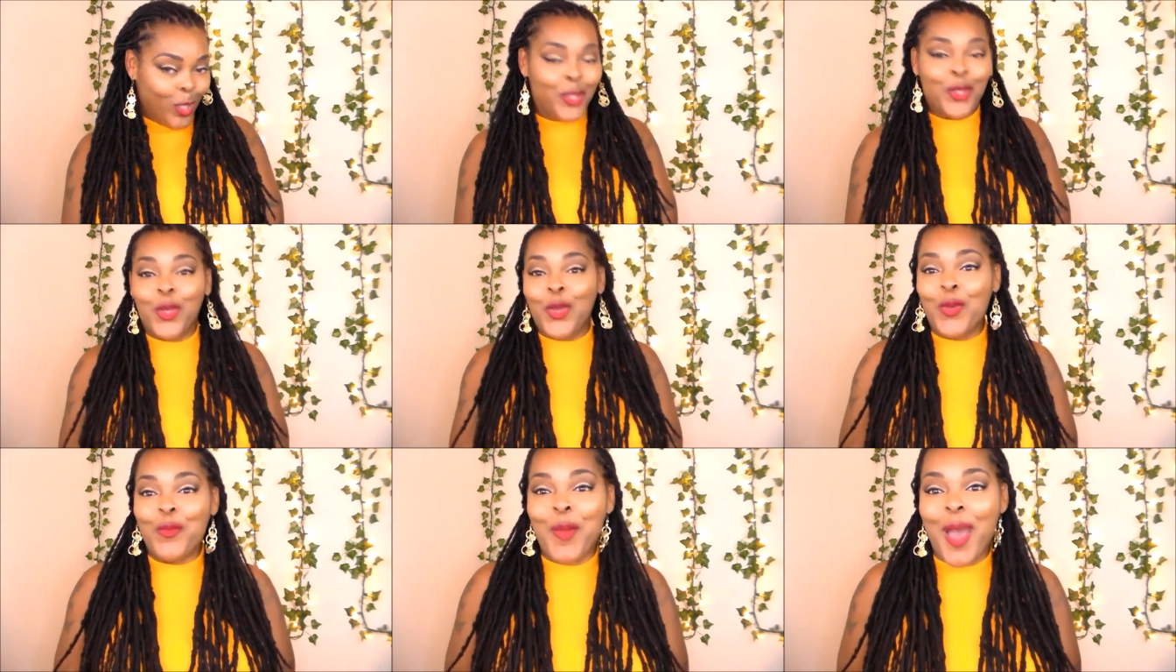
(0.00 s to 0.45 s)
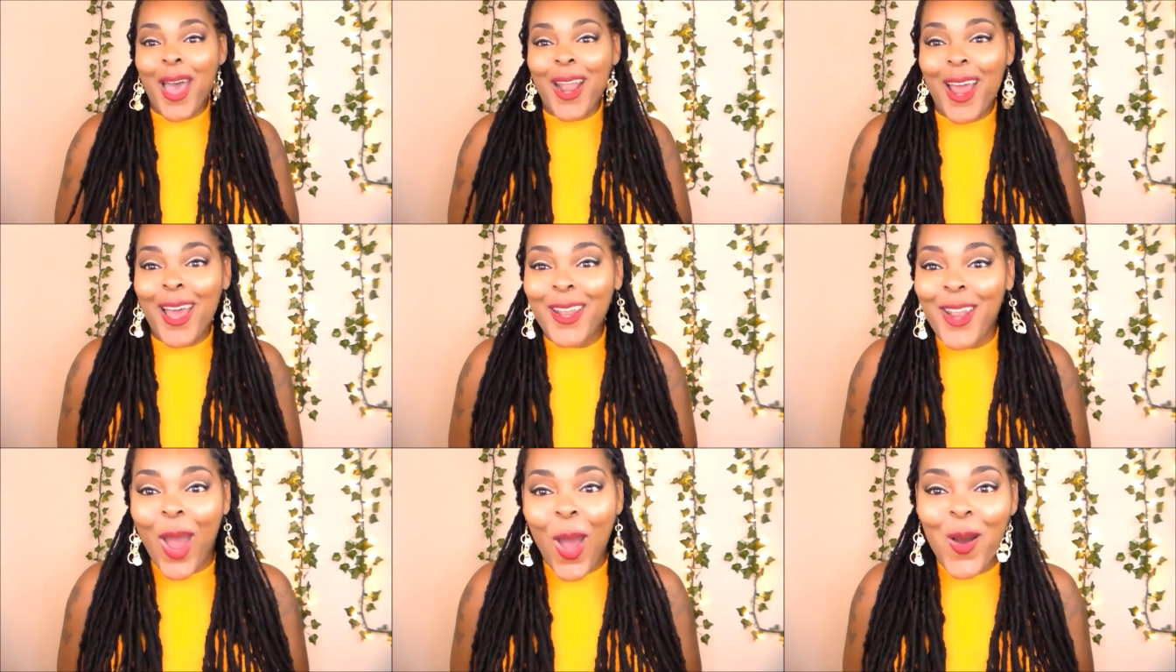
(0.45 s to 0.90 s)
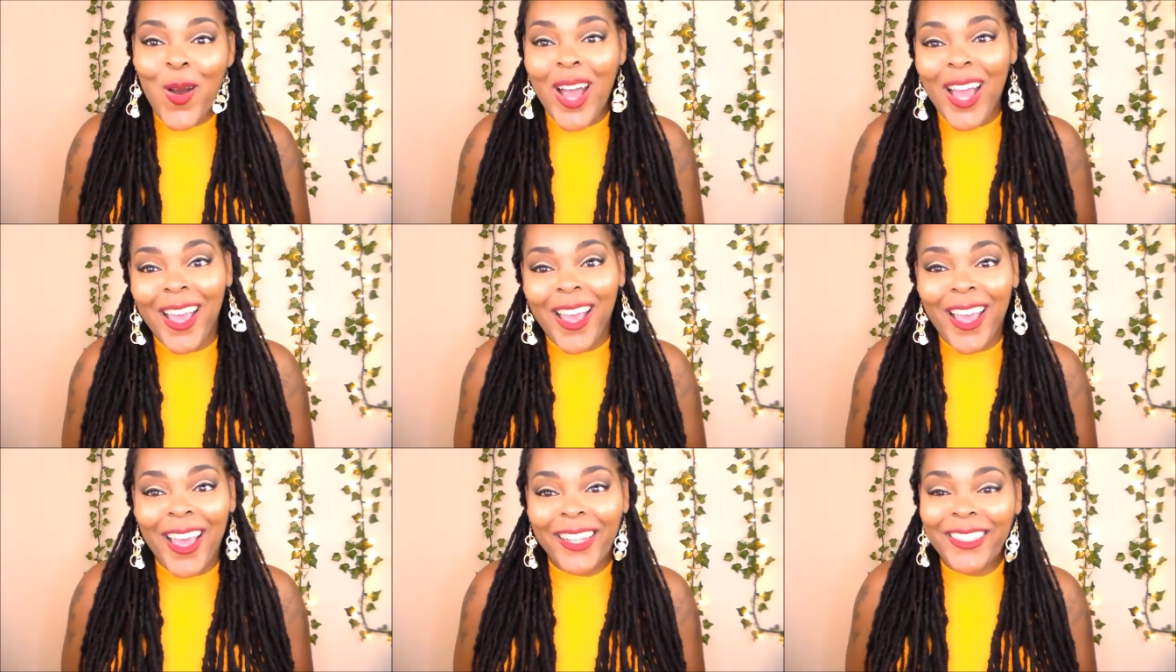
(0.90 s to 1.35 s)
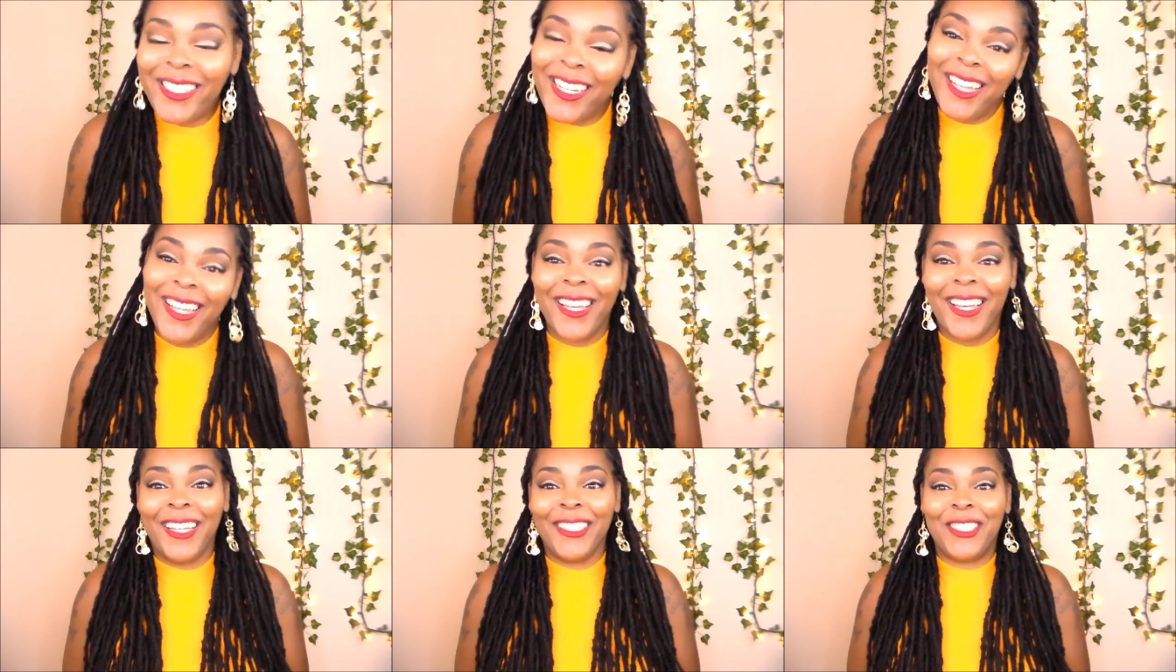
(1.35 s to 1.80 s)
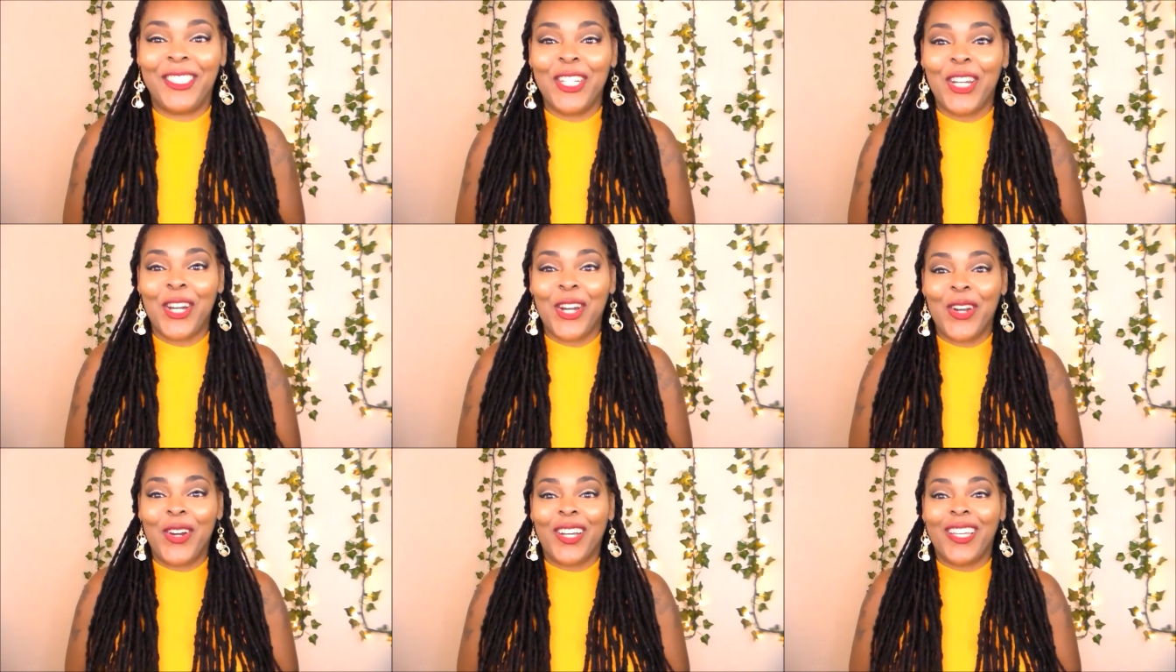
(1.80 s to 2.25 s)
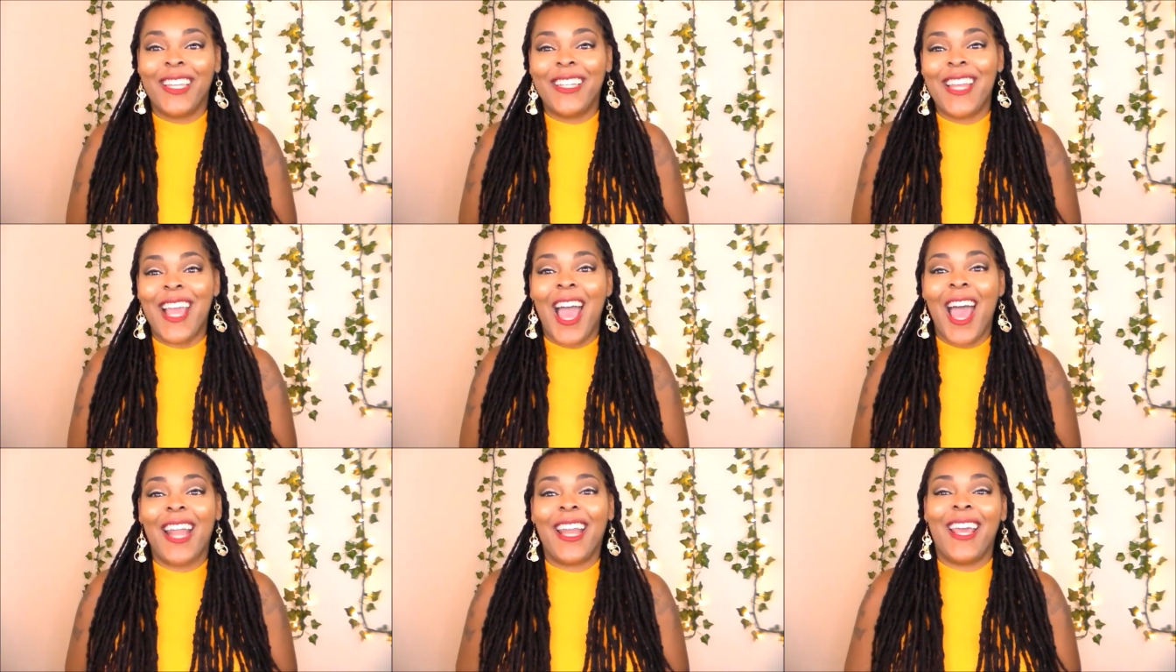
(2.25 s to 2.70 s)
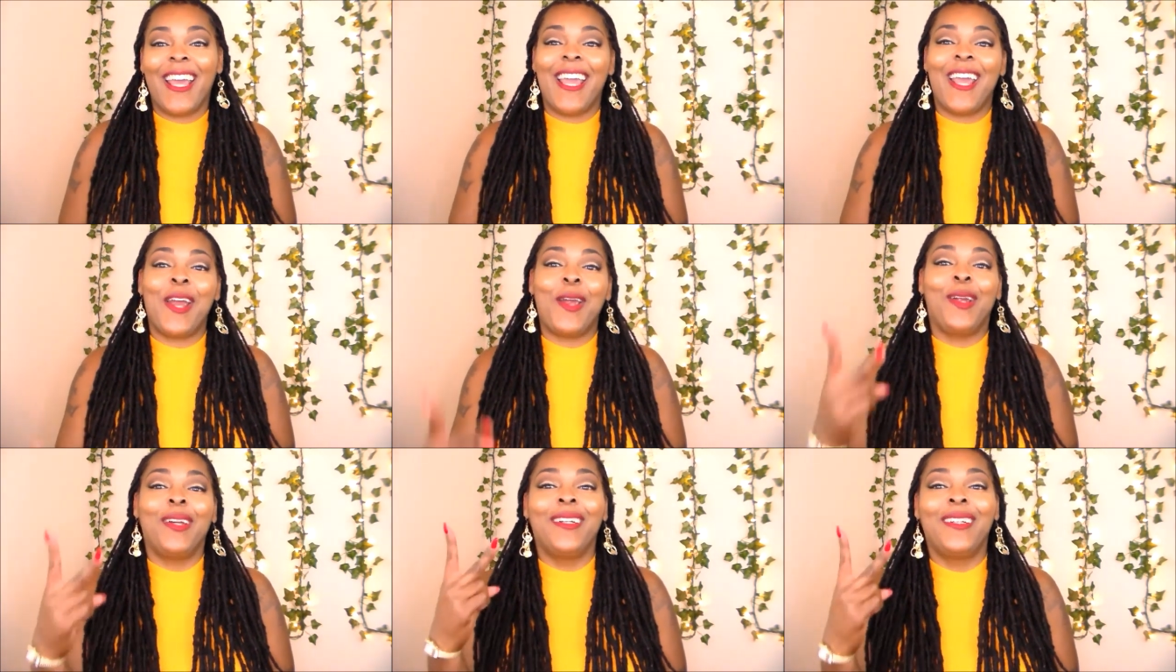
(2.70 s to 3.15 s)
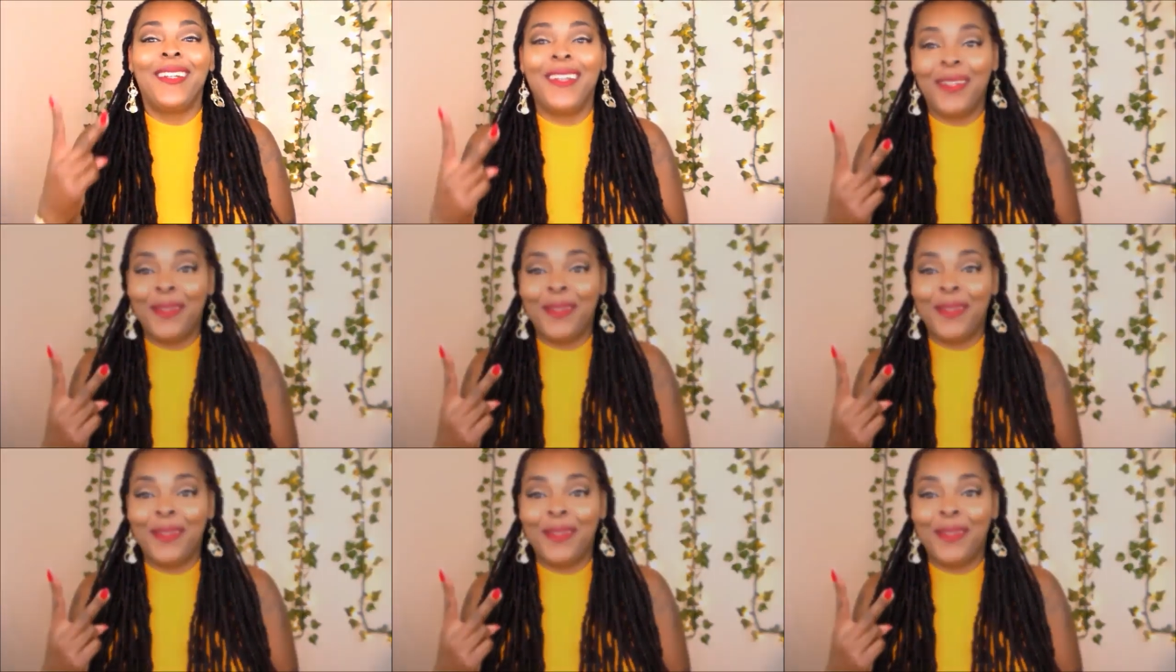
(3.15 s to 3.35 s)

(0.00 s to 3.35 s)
You better know it. It's your girl Kenyatta here.